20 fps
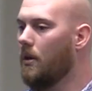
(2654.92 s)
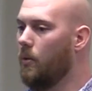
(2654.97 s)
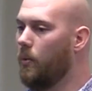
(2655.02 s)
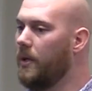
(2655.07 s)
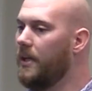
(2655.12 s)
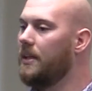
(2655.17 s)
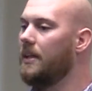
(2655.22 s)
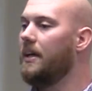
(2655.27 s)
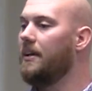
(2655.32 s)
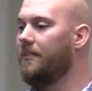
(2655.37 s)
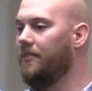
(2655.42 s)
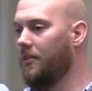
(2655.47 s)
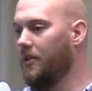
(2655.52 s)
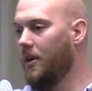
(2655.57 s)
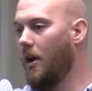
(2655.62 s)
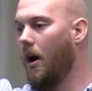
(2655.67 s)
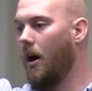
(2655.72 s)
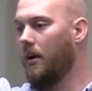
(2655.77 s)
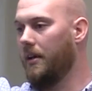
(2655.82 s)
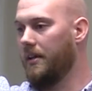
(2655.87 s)
We live for
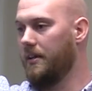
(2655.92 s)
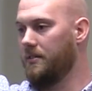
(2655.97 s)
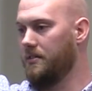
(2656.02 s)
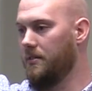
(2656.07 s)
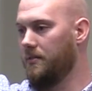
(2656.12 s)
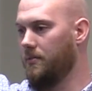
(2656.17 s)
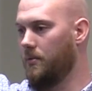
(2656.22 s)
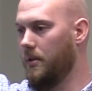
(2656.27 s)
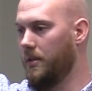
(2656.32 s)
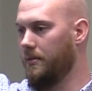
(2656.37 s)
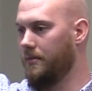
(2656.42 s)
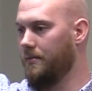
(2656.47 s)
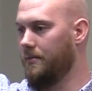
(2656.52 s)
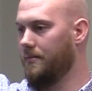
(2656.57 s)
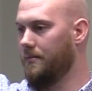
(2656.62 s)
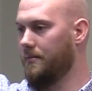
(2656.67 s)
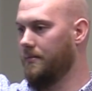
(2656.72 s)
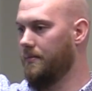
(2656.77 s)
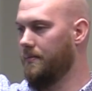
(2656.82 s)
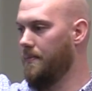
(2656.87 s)
an audience of one.
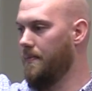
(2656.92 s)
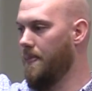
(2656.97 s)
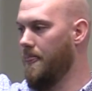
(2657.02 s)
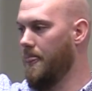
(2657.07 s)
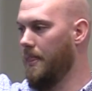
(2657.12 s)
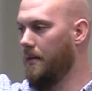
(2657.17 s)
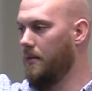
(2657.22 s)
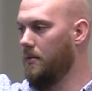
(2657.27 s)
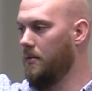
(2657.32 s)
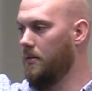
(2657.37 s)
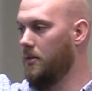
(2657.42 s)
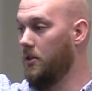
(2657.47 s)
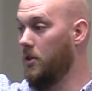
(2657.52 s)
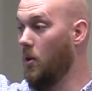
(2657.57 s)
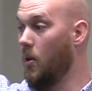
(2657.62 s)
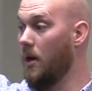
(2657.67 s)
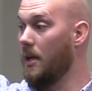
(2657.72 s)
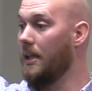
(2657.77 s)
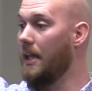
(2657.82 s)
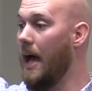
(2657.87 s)

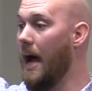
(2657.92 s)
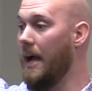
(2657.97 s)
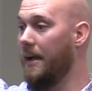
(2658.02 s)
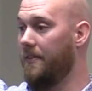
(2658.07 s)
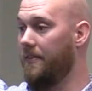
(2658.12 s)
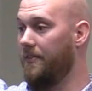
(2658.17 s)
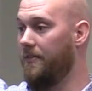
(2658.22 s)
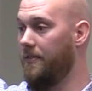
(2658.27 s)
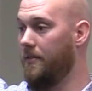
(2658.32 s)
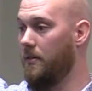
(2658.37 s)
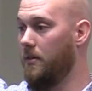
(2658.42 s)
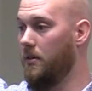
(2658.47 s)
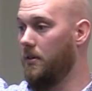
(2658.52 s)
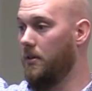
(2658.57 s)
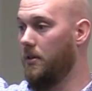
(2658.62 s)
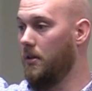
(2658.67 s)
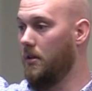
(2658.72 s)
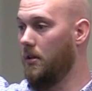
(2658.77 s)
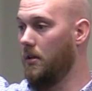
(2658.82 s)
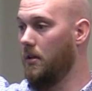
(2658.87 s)
Your life
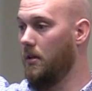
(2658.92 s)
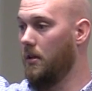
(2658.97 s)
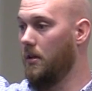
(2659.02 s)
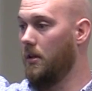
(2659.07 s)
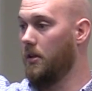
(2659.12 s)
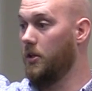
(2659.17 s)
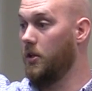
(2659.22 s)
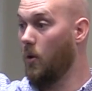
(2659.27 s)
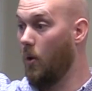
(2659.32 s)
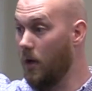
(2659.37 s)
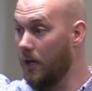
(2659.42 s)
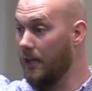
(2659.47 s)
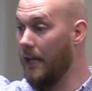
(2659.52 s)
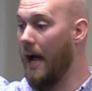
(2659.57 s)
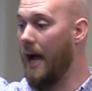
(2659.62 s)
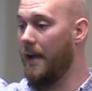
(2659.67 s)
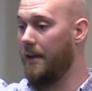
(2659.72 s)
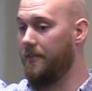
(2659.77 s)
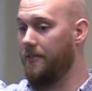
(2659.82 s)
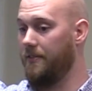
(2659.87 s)

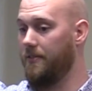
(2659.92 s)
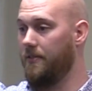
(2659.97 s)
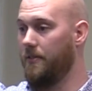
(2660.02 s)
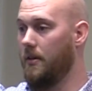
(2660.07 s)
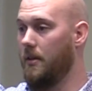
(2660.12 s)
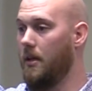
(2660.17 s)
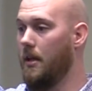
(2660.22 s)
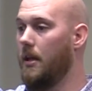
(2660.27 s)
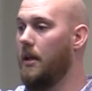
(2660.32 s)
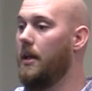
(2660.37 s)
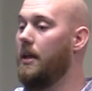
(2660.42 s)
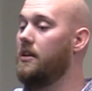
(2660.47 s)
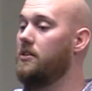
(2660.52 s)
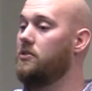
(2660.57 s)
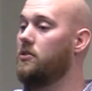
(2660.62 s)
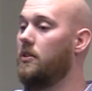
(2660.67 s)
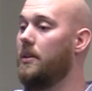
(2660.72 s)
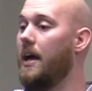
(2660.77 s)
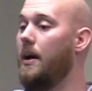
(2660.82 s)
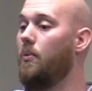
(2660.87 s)

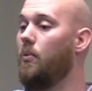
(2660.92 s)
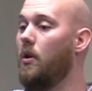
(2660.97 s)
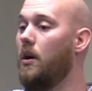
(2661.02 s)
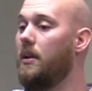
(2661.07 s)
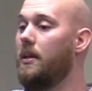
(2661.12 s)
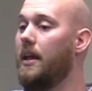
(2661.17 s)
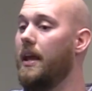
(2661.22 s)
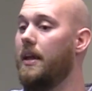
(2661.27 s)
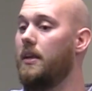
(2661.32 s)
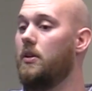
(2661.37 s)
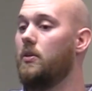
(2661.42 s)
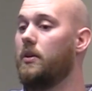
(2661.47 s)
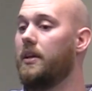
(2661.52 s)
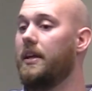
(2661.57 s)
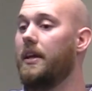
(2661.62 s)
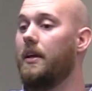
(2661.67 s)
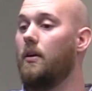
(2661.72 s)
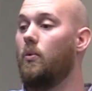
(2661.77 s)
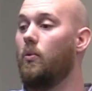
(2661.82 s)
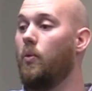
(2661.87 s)
is so that one day you'll
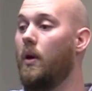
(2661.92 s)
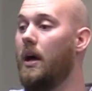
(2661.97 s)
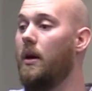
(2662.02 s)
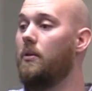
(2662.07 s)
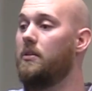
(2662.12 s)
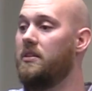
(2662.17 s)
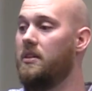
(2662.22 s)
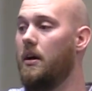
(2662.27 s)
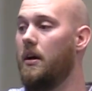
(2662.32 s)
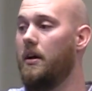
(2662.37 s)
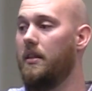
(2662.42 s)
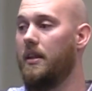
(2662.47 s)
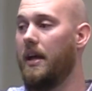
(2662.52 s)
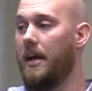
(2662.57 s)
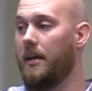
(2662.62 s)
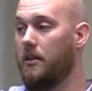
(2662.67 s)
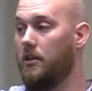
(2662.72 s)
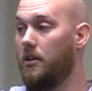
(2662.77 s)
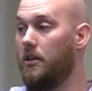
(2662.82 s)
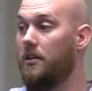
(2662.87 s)
get, "Well done,
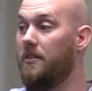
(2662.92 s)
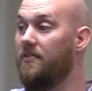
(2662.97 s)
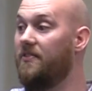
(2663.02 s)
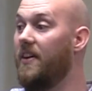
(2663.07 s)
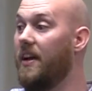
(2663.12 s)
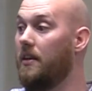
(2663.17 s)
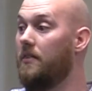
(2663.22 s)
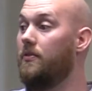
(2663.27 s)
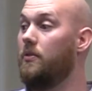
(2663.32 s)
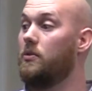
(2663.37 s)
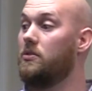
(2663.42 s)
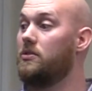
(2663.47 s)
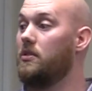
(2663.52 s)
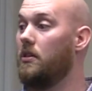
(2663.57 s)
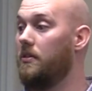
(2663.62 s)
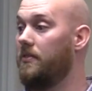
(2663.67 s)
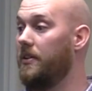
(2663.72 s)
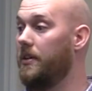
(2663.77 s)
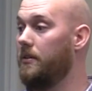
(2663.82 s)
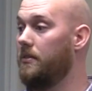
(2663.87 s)
thy good and faithful
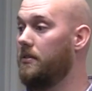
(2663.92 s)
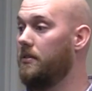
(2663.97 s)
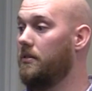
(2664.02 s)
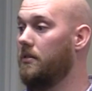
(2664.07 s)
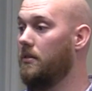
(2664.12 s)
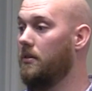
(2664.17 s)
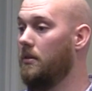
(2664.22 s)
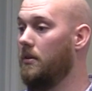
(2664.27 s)
servant."